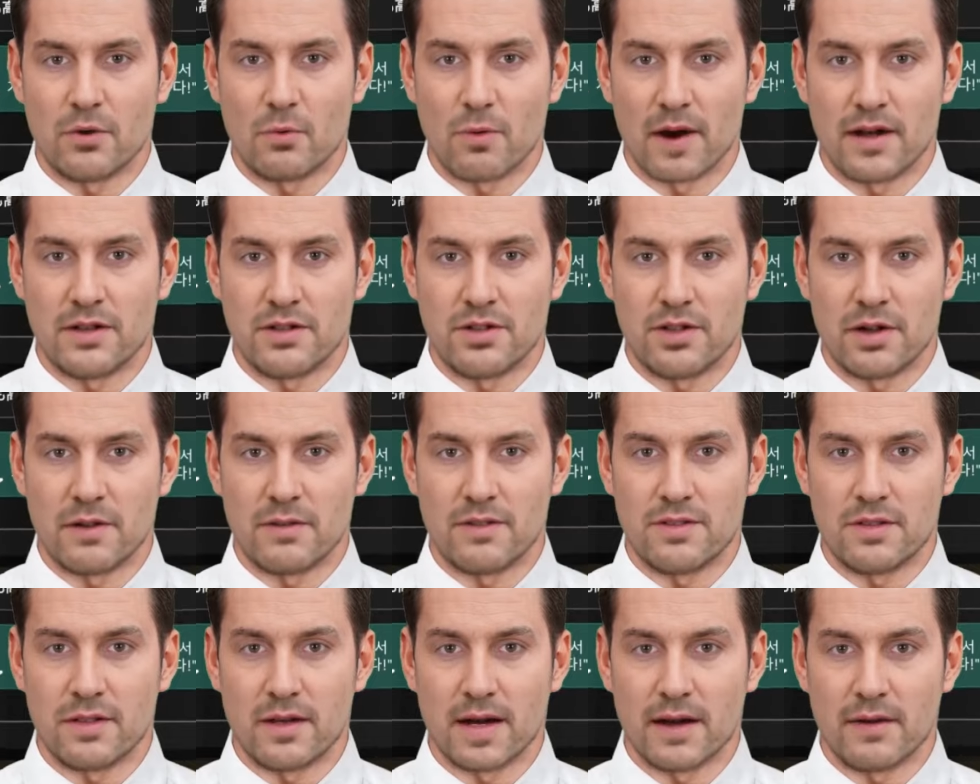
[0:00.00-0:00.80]

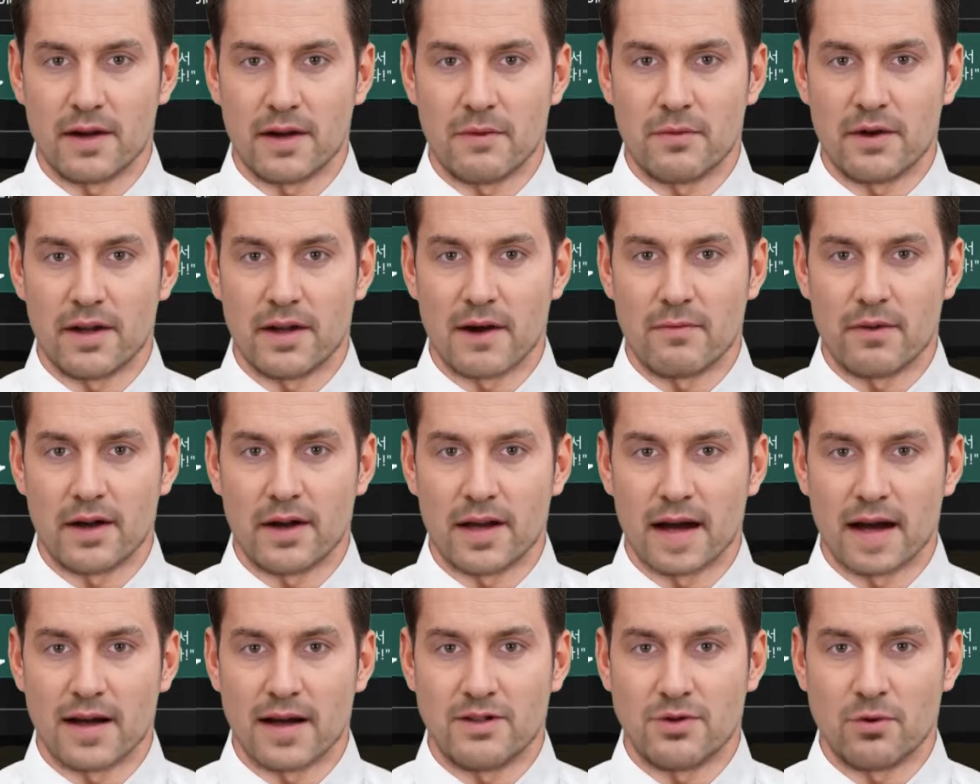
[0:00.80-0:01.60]
questions, and even have a
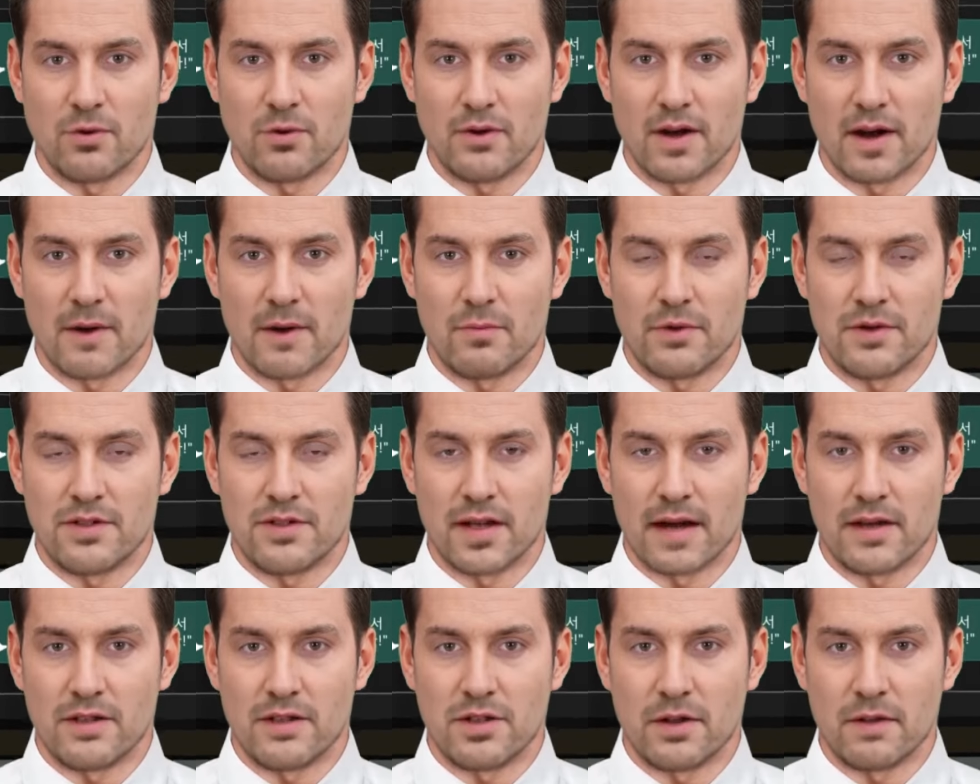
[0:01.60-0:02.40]
casual
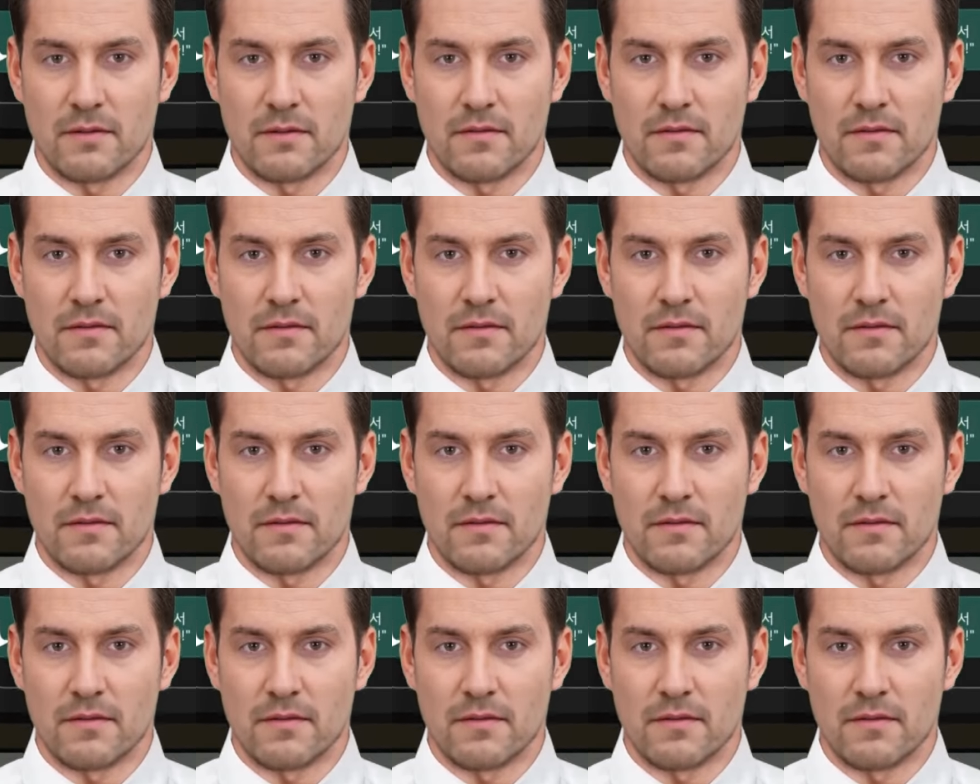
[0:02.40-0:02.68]
conversation.